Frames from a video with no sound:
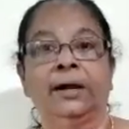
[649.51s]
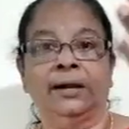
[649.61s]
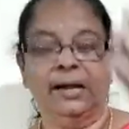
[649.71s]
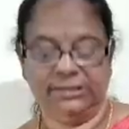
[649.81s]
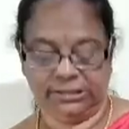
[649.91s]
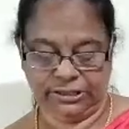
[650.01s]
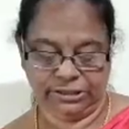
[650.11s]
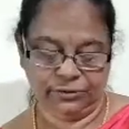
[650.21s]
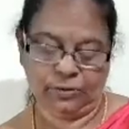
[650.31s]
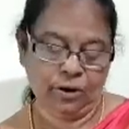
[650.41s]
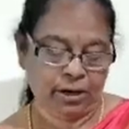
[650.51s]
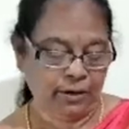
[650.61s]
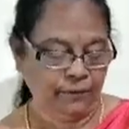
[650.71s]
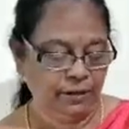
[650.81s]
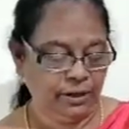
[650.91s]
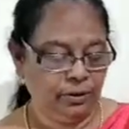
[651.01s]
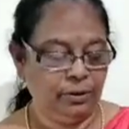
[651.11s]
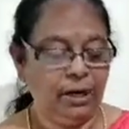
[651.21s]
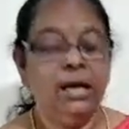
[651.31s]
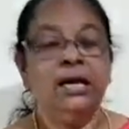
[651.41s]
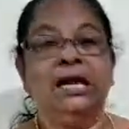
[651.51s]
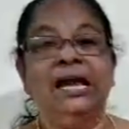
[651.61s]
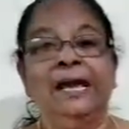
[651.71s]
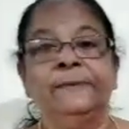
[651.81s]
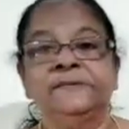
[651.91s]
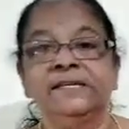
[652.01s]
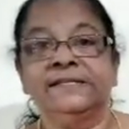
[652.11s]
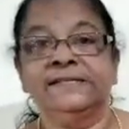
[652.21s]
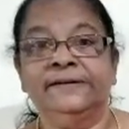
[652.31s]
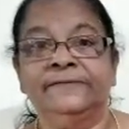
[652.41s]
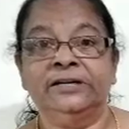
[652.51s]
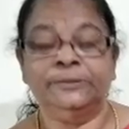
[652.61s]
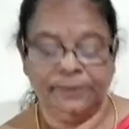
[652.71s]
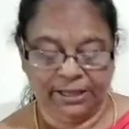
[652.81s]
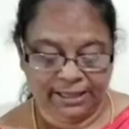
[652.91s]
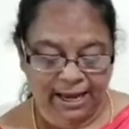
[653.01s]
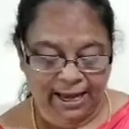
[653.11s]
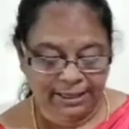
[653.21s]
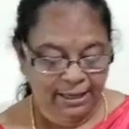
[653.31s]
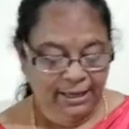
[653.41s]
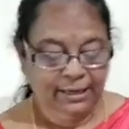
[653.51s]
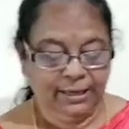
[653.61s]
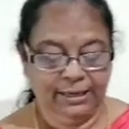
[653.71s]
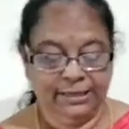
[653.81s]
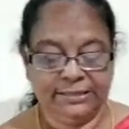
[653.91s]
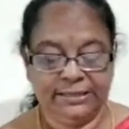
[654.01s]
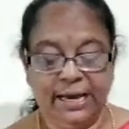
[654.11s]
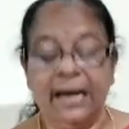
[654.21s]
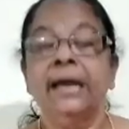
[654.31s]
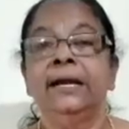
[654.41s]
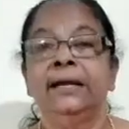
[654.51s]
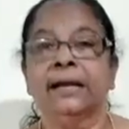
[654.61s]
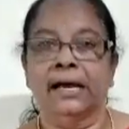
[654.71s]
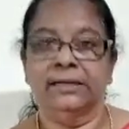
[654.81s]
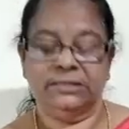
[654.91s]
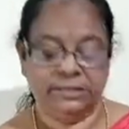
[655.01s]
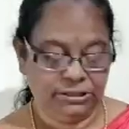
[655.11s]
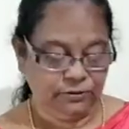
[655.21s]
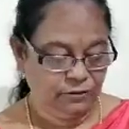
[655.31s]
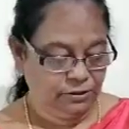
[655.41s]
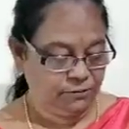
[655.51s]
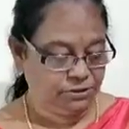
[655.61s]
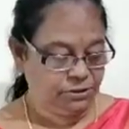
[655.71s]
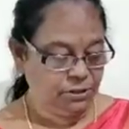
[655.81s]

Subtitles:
Transitive. Okay, very good. Keeps is the verb in that. It is a transitive verb.